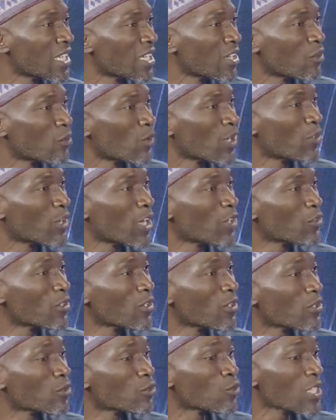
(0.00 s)
26%
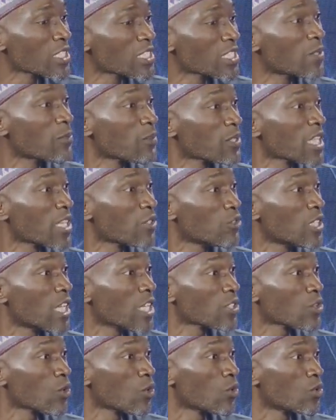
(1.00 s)
UNESCO standard.
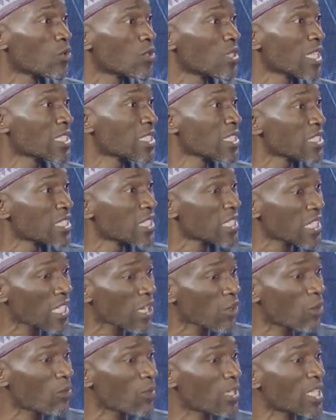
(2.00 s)
UNESCO. That is the
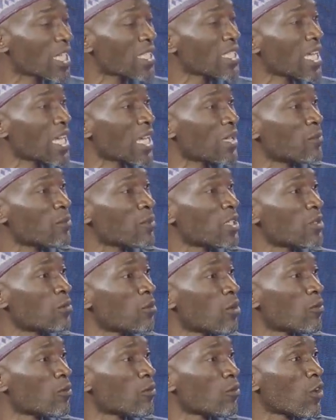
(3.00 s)
recommended
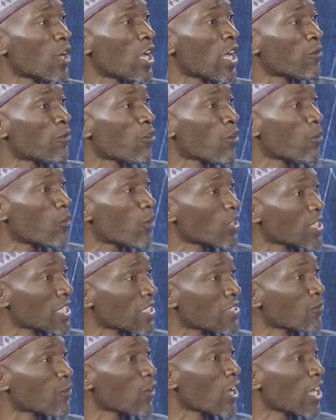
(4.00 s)
minimum for
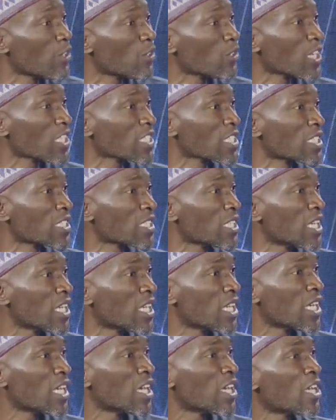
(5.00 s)
budget. But for Nigeria education
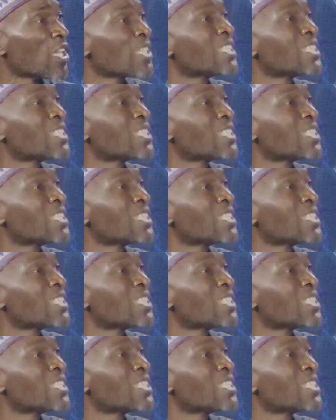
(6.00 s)
is 7%.